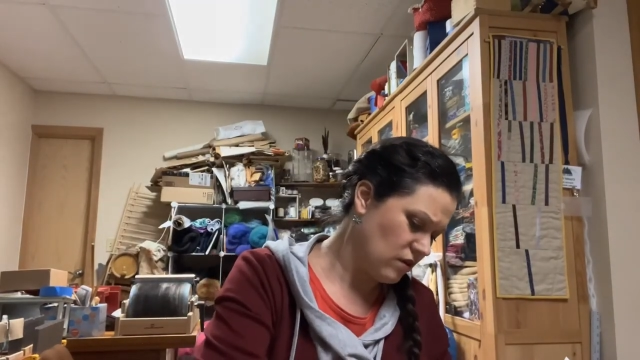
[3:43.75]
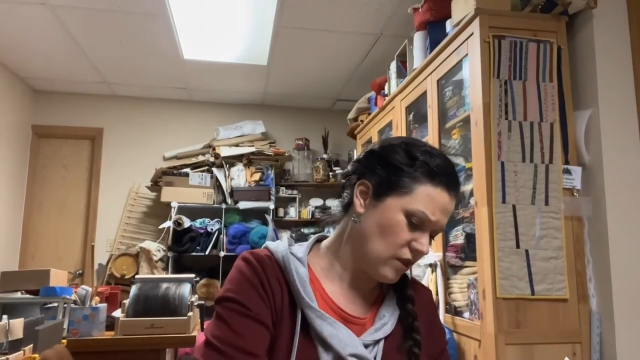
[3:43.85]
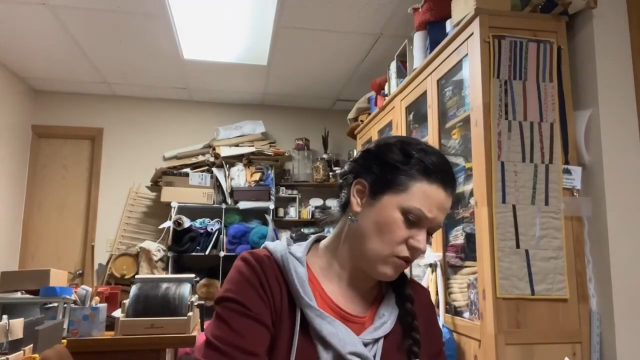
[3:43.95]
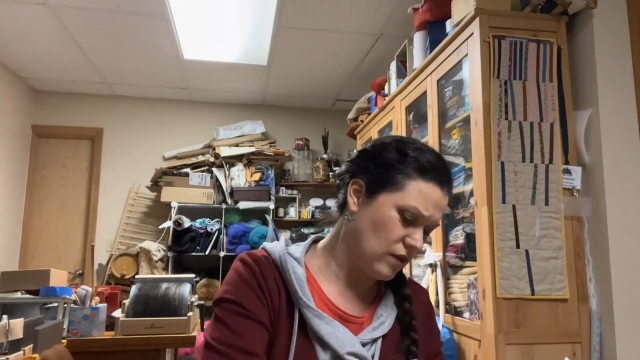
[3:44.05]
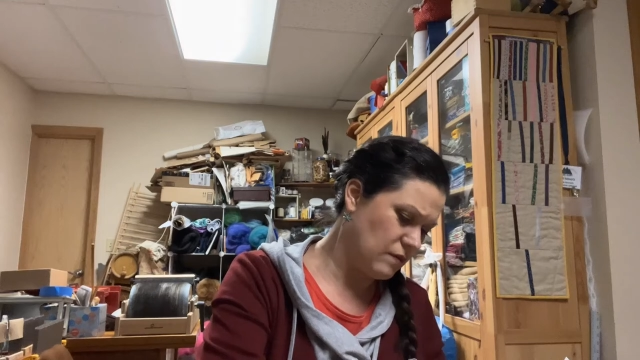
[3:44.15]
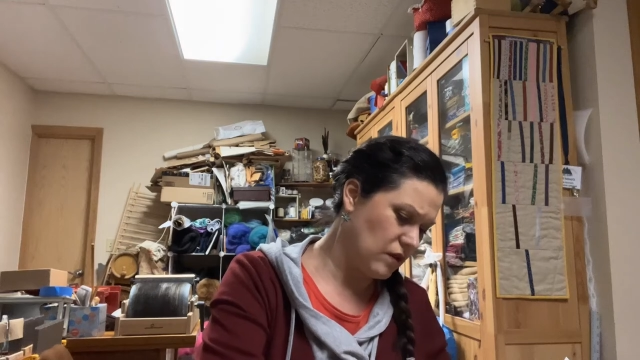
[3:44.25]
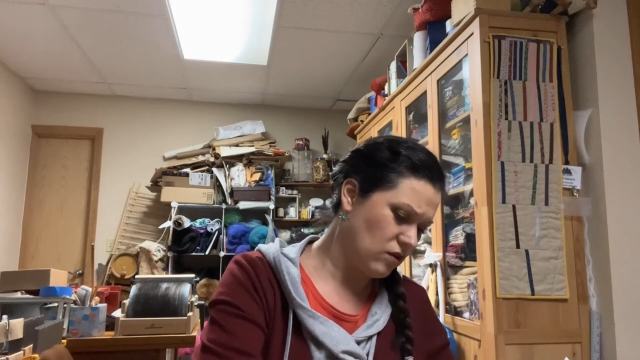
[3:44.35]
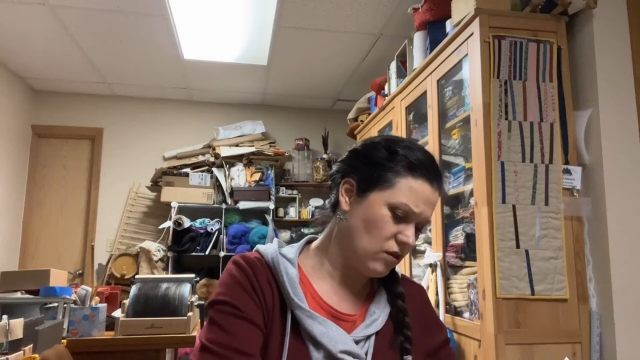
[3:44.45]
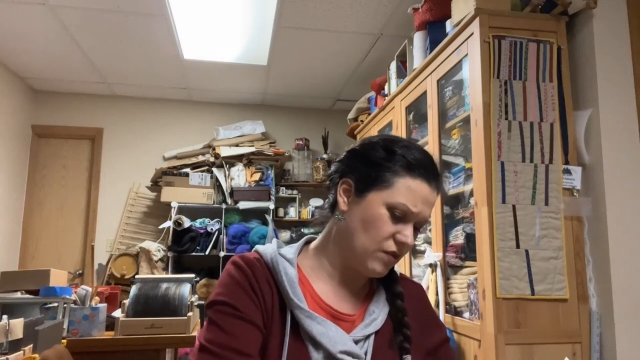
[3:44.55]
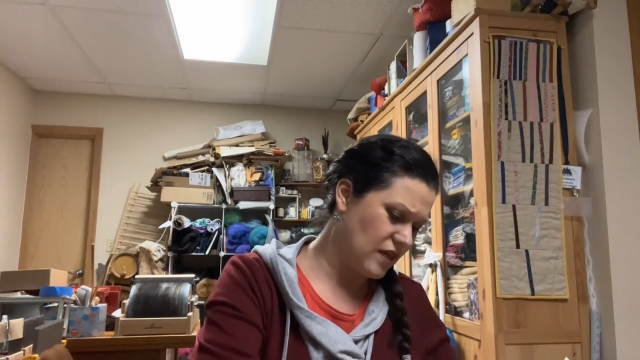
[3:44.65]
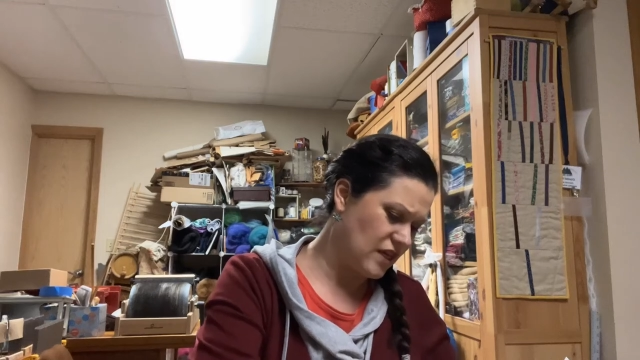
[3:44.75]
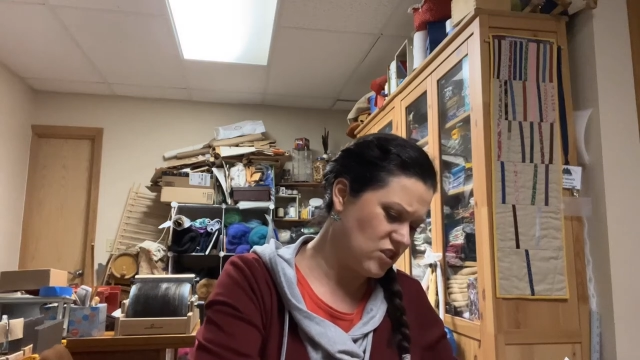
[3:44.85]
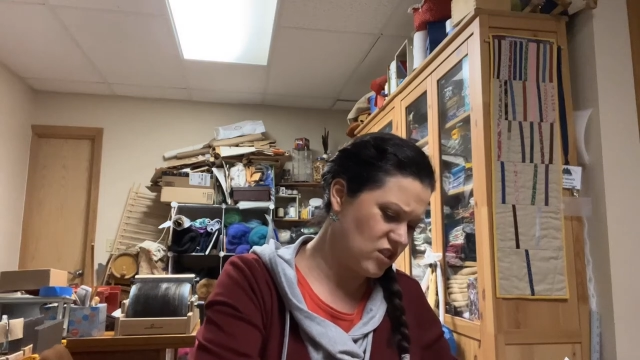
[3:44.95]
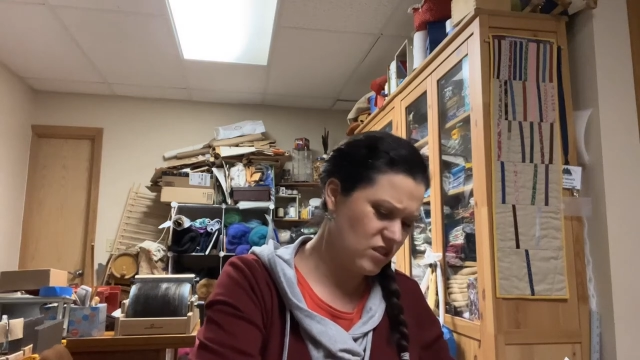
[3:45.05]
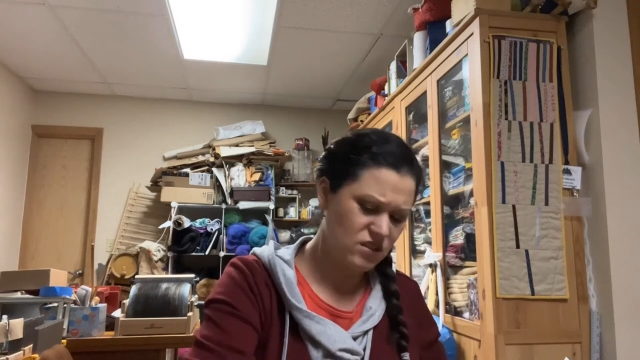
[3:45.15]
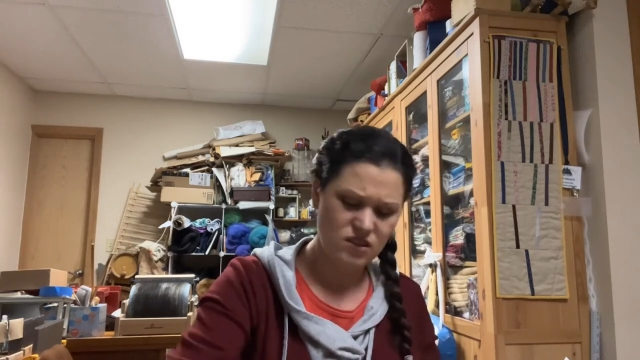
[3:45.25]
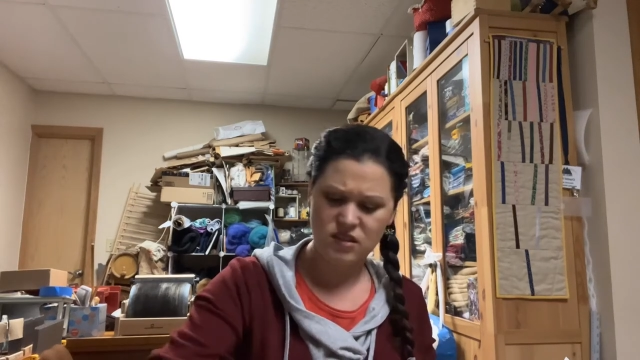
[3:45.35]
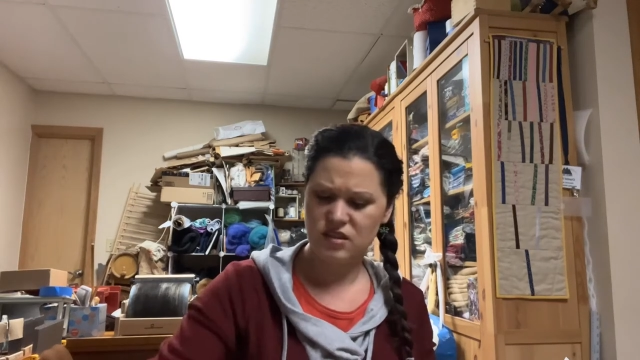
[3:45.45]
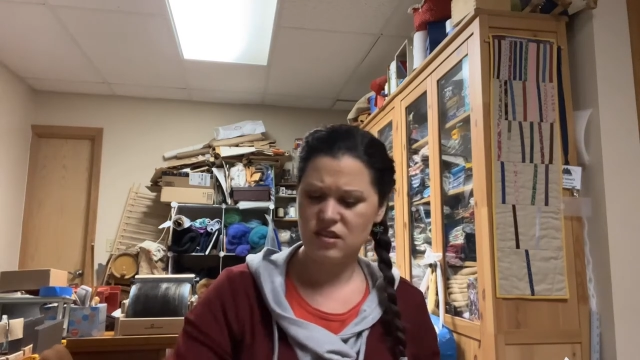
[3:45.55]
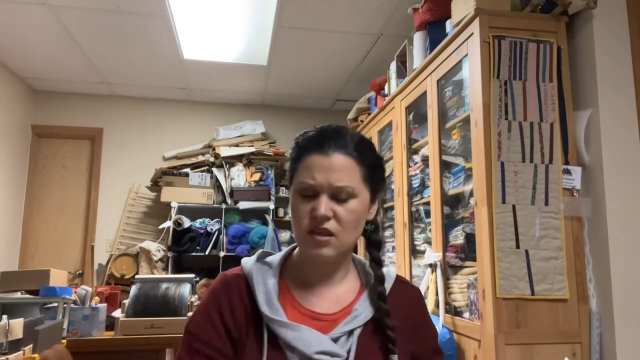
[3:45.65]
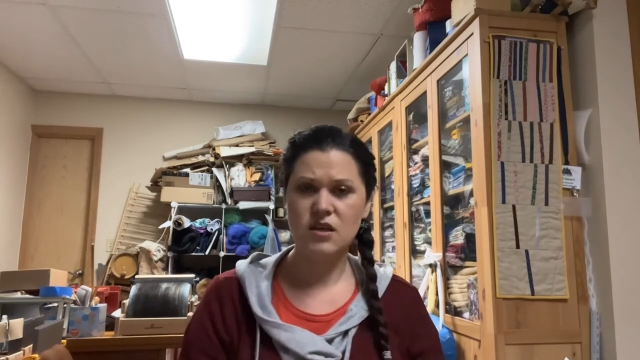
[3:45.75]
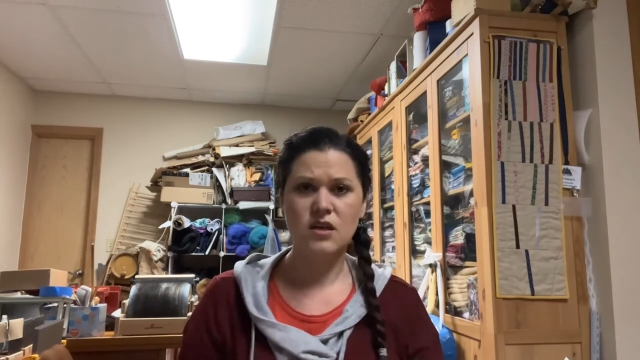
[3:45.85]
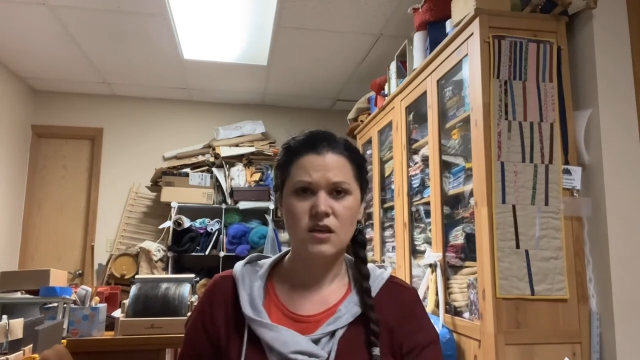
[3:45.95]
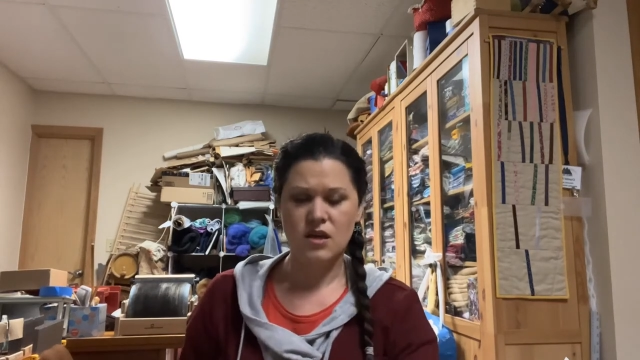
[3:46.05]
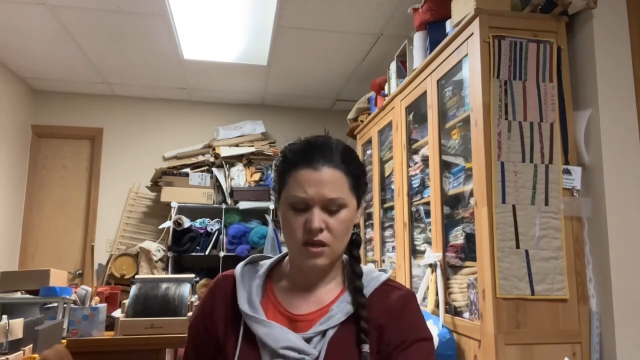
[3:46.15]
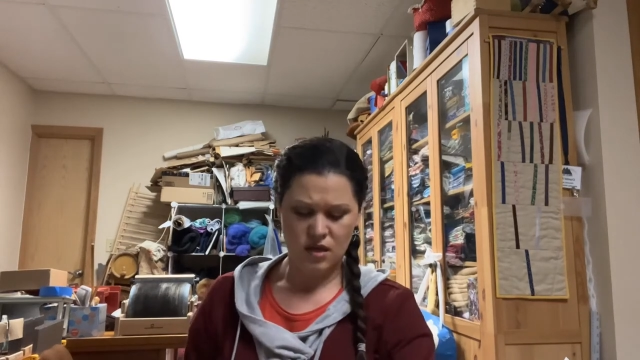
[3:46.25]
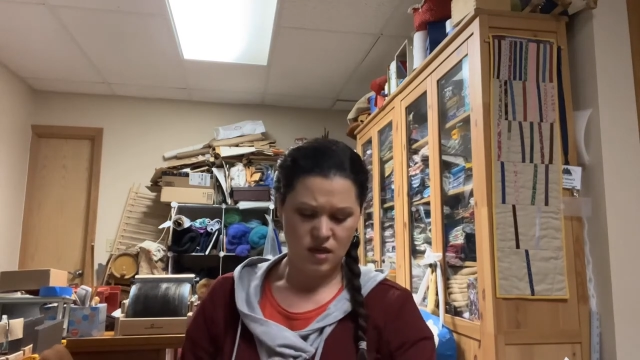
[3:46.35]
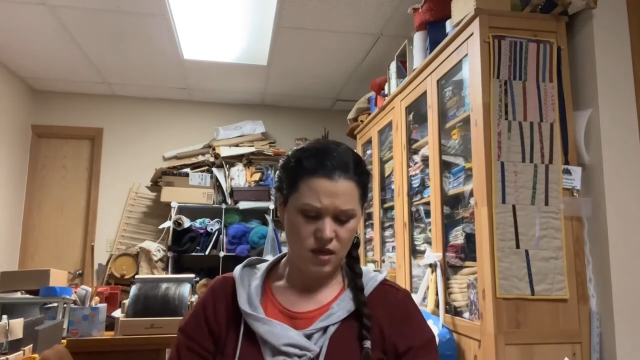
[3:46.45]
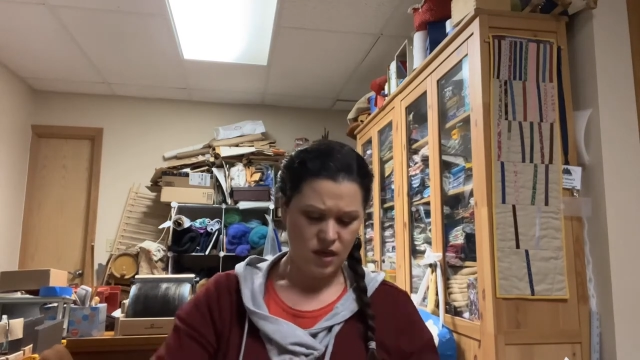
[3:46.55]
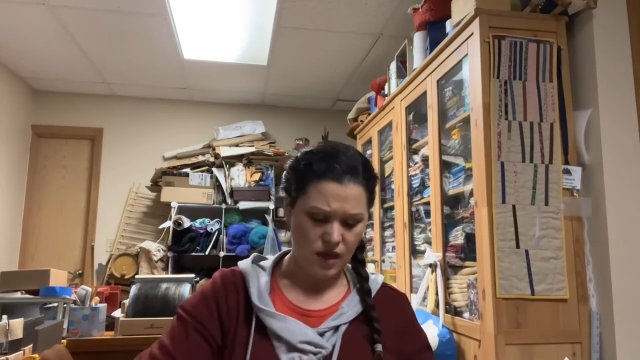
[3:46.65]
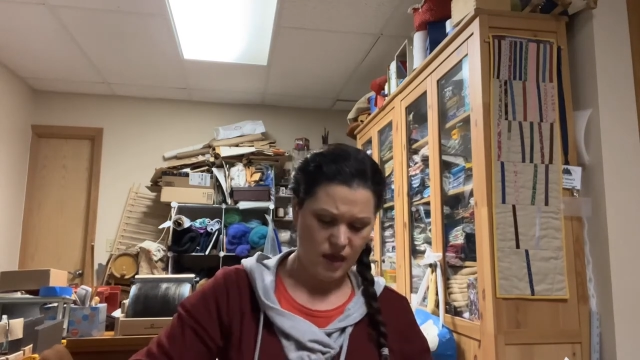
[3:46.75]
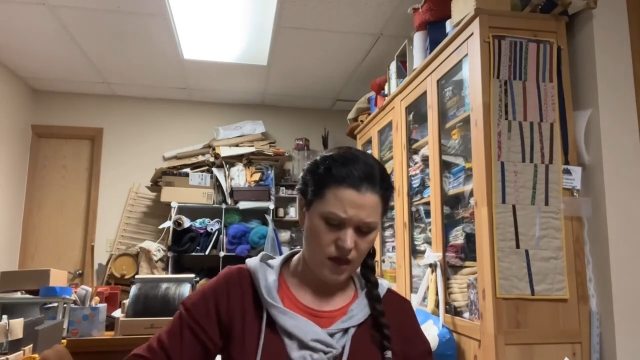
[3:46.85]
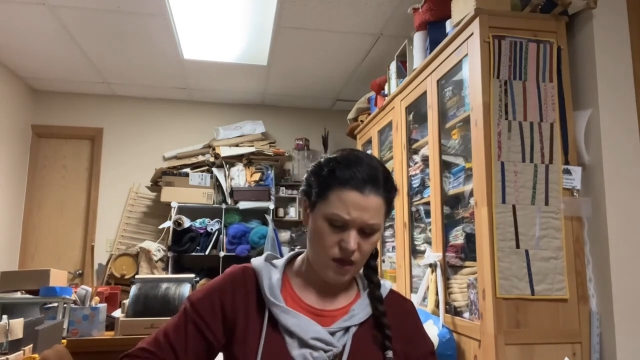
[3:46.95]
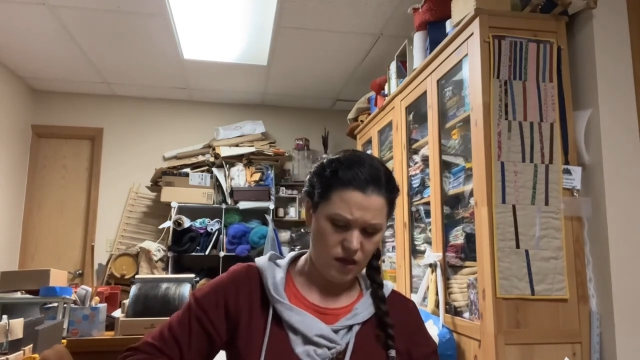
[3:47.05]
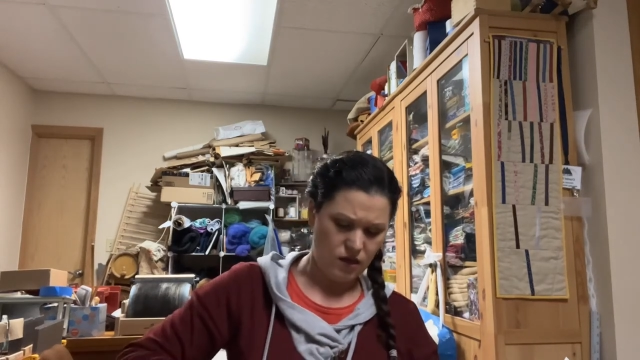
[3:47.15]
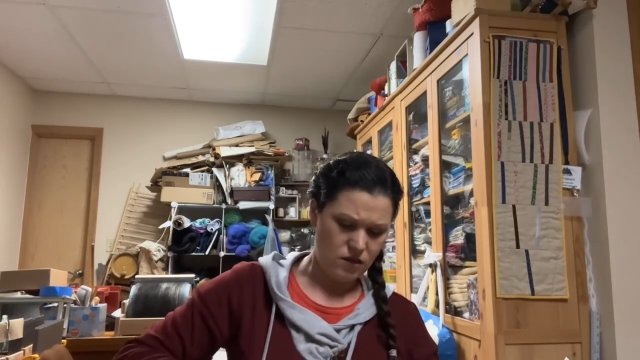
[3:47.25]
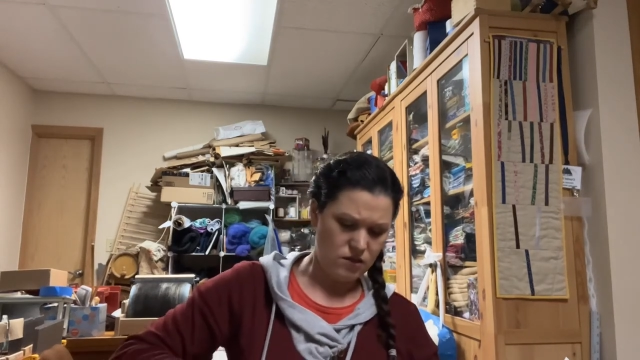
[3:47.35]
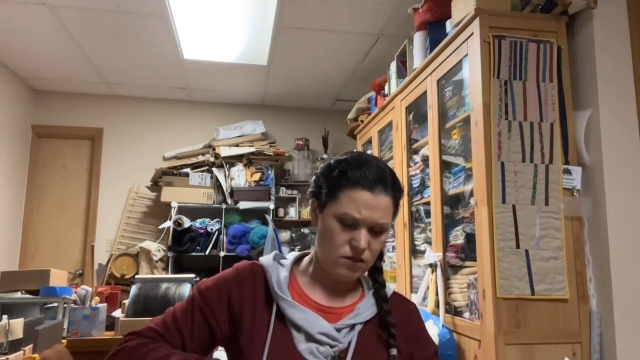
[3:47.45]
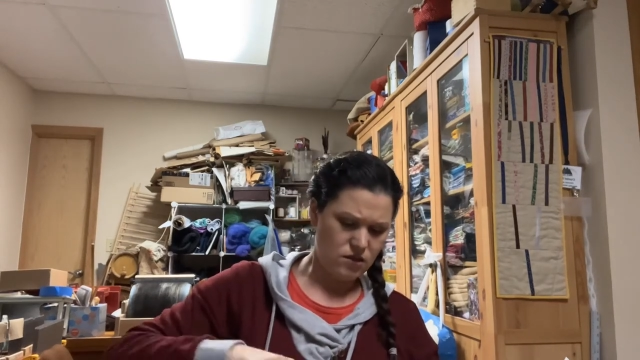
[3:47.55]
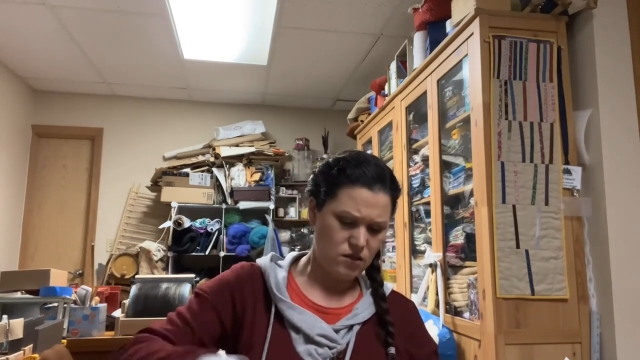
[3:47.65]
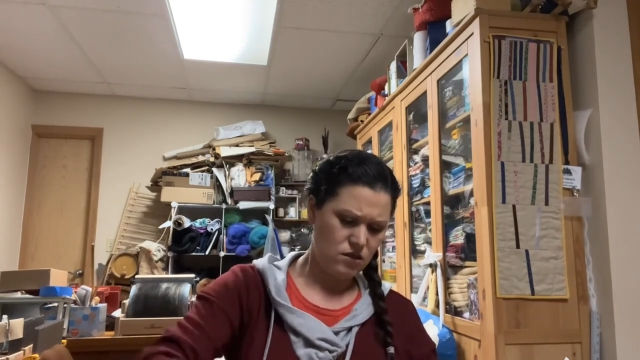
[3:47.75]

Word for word: they do email notifications and